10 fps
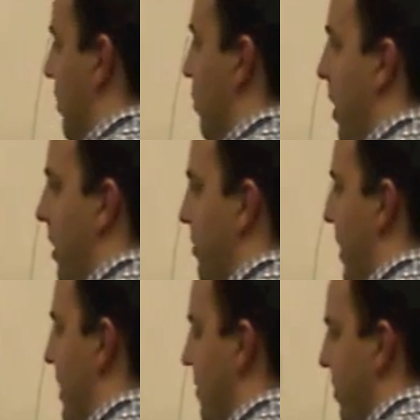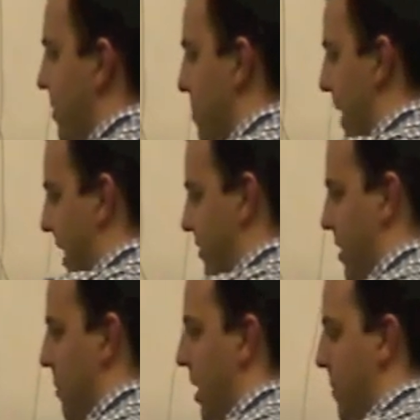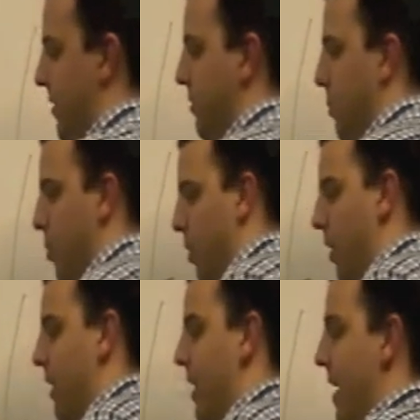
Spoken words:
as well as my defensive backs coming up in support,